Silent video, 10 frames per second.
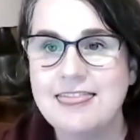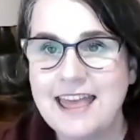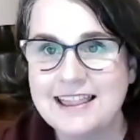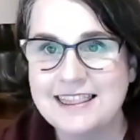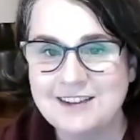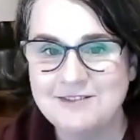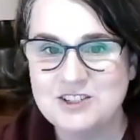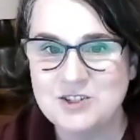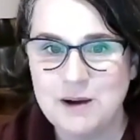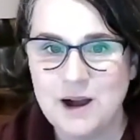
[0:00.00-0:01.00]
than the
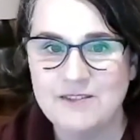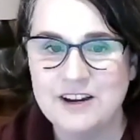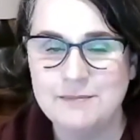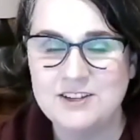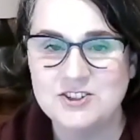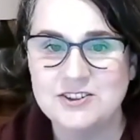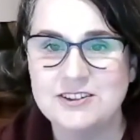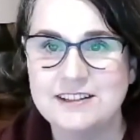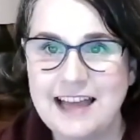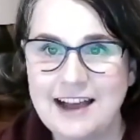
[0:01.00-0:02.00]
official poverty measure
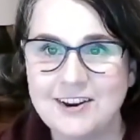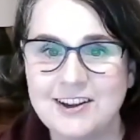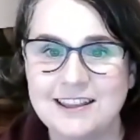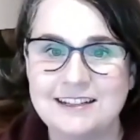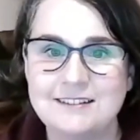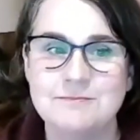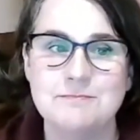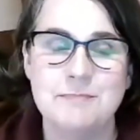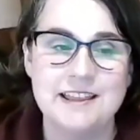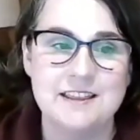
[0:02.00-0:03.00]
calculated
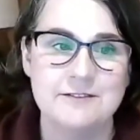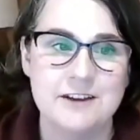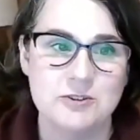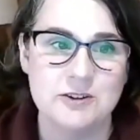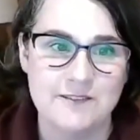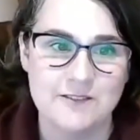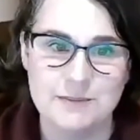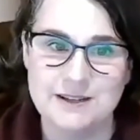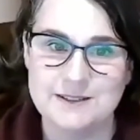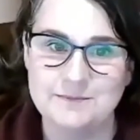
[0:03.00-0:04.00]
by the federal government.